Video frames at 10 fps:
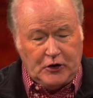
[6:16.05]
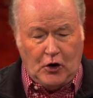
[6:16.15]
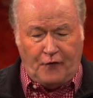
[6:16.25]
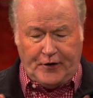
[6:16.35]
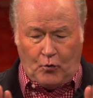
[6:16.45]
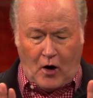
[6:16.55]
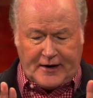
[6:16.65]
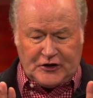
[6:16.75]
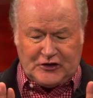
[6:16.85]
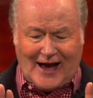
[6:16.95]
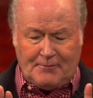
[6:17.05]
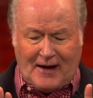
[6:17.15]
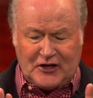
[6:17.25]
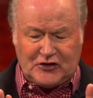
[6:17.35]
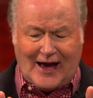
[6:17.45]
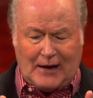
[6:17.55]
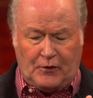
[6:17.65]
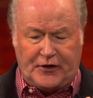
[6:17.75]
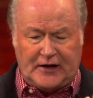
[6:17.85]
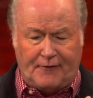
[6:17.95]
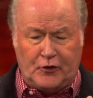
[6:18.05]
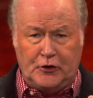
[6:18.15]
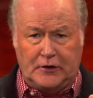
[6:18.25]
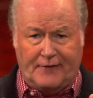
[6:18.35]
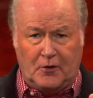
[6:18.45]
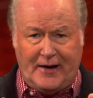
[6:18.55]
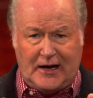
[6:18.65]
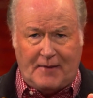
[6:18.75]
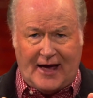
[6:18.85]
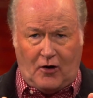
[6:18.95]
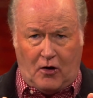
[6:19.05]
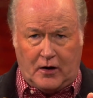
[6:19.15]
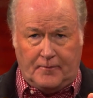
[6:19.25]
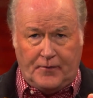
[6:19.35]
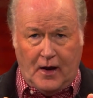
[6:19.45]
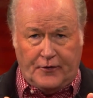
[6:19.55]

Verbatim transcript: You know, if you're walking side by side with the devil, you'll never meet him head on.